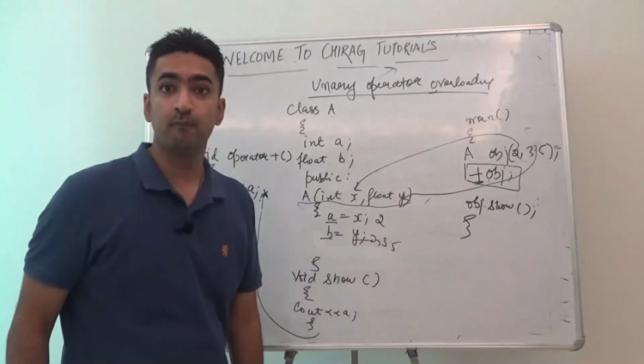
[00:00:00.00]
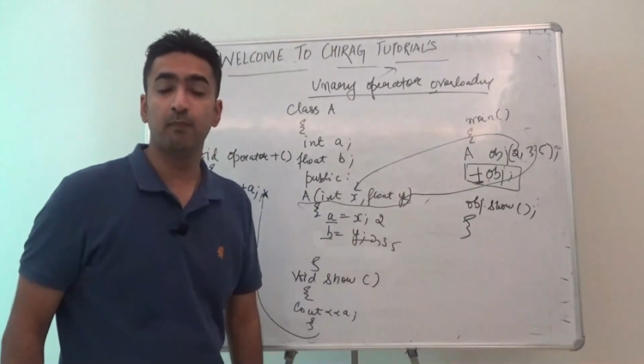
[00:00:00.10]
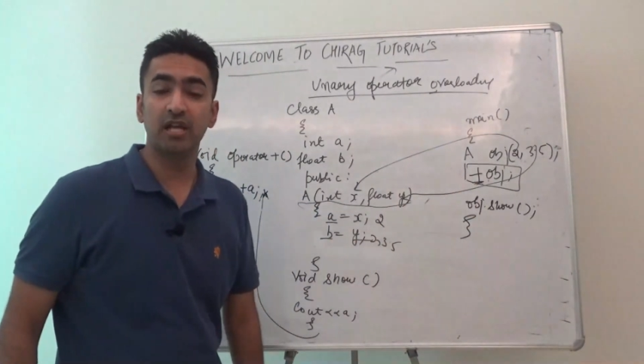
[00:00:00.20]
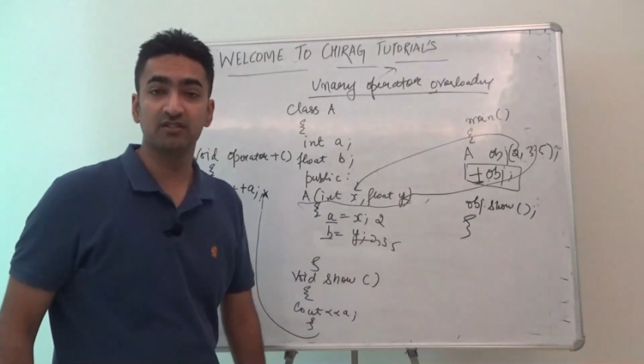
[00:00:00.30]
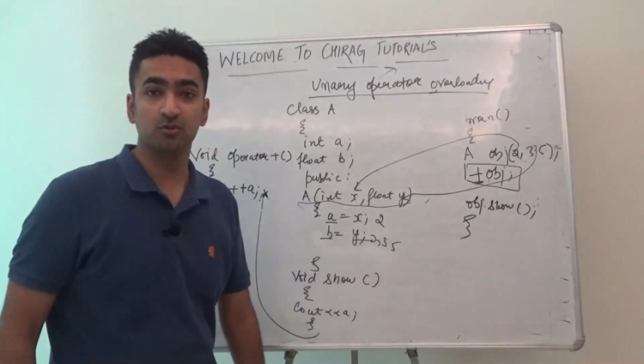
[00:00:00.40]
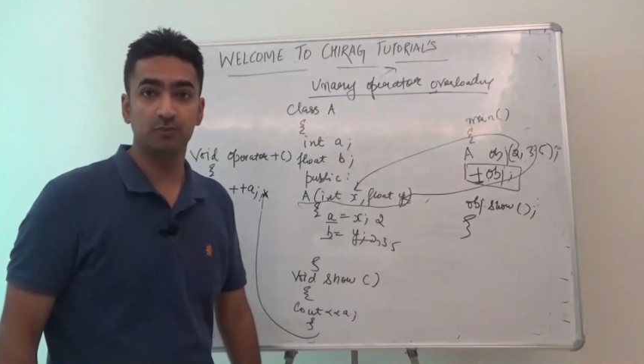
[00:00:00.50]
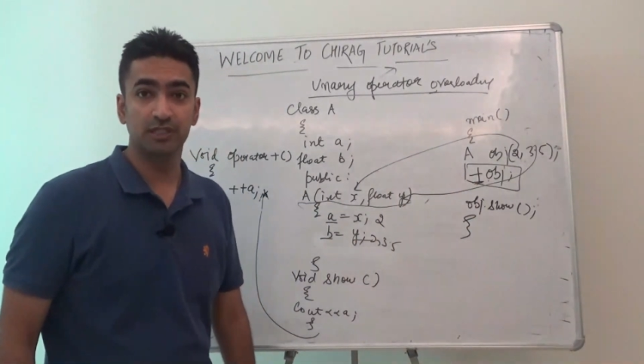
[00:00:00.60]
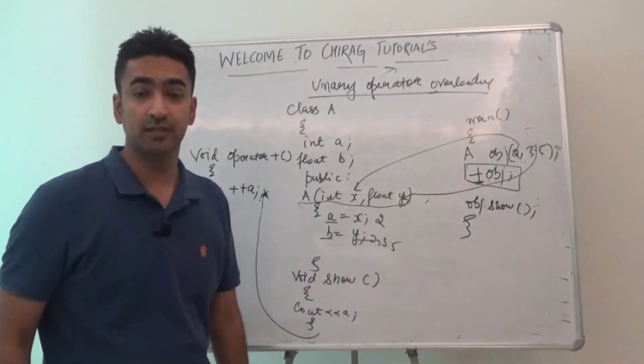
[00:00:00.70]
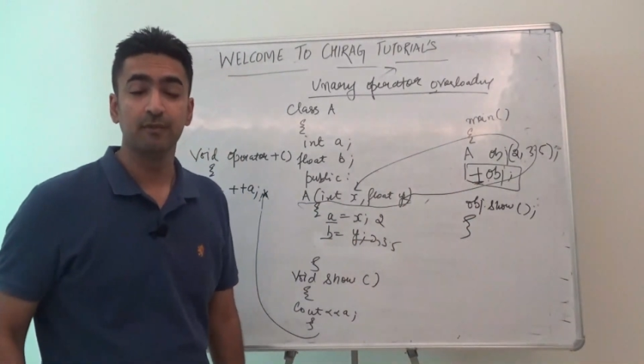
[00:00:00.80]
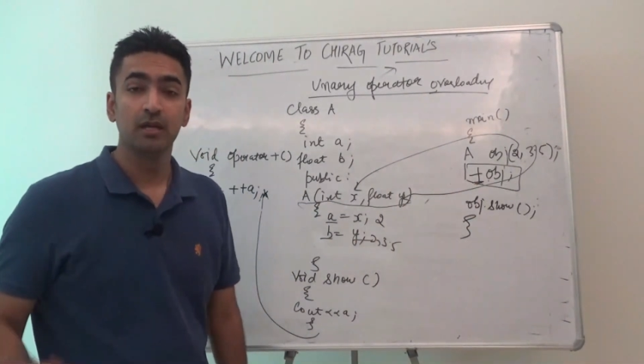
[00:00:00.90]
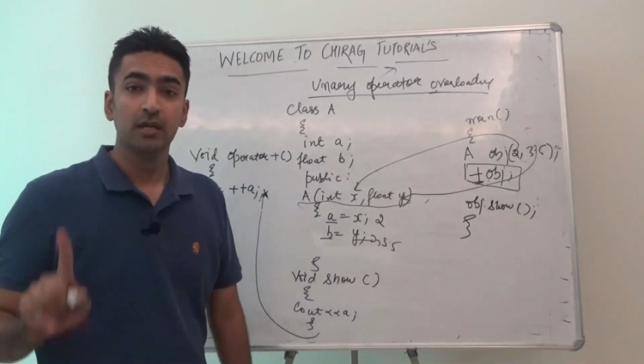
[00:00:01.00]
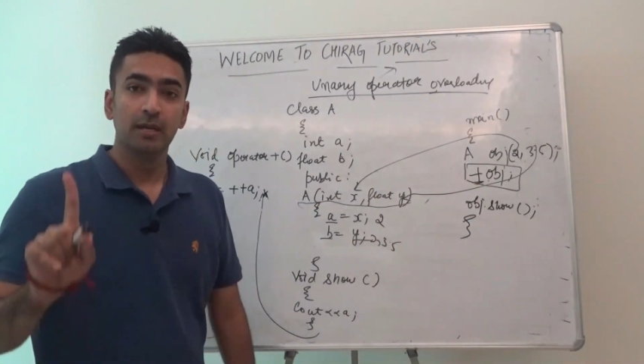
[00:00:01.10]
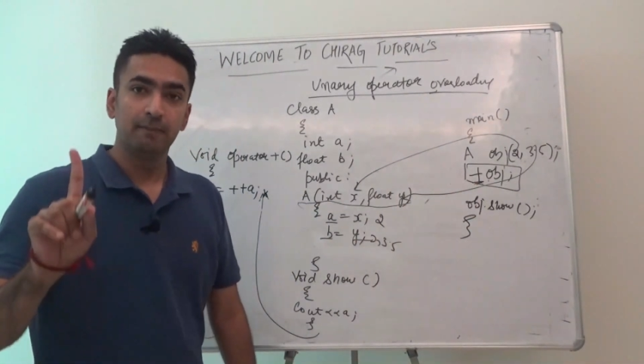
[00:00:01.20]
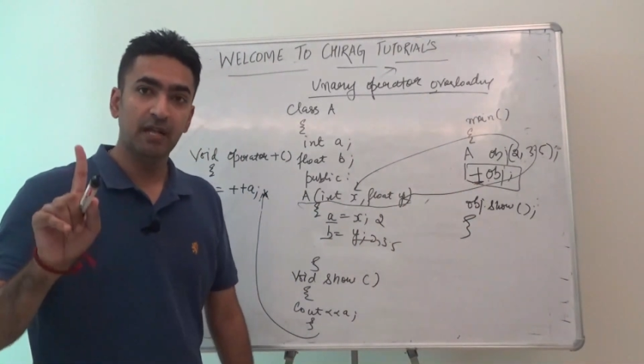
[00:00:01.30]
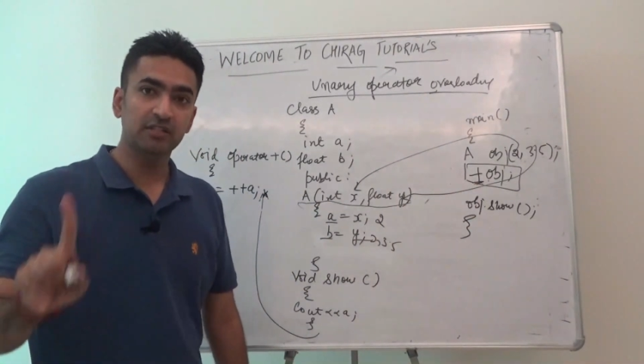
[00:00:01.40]
Plus
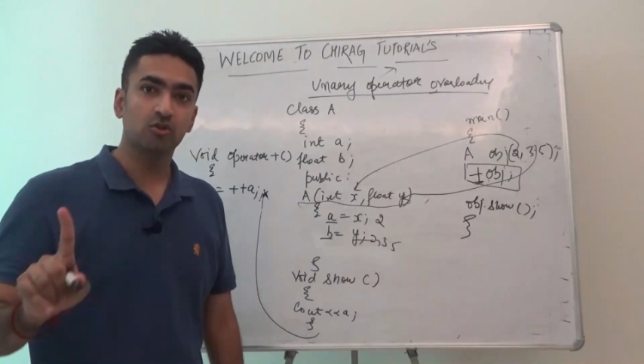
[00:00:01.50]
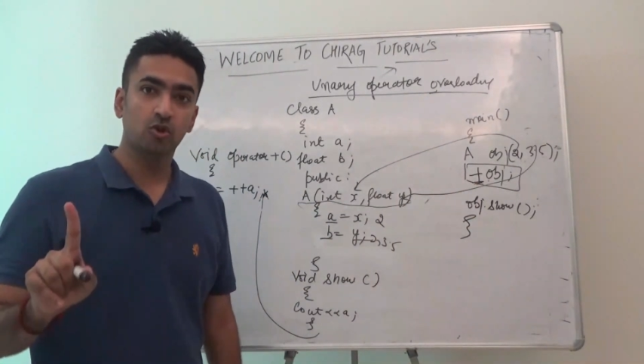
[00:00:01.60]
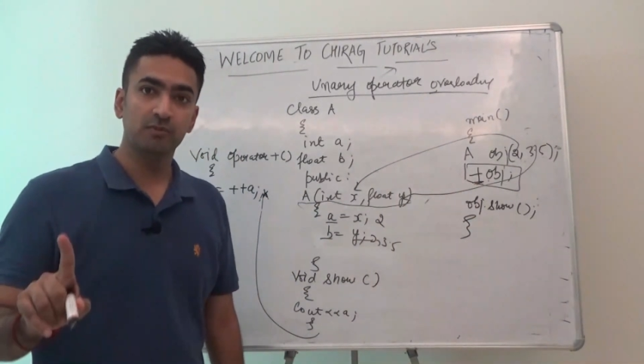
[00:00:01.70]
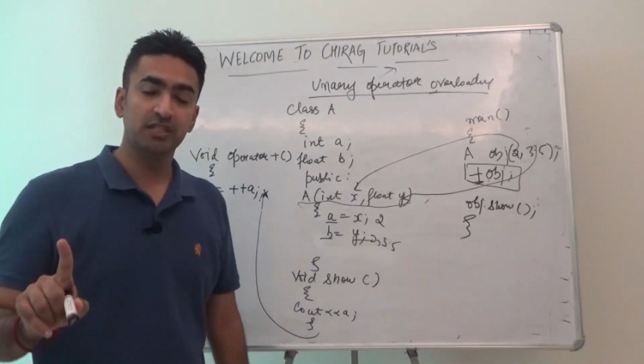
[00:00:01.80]
obj. Plus obj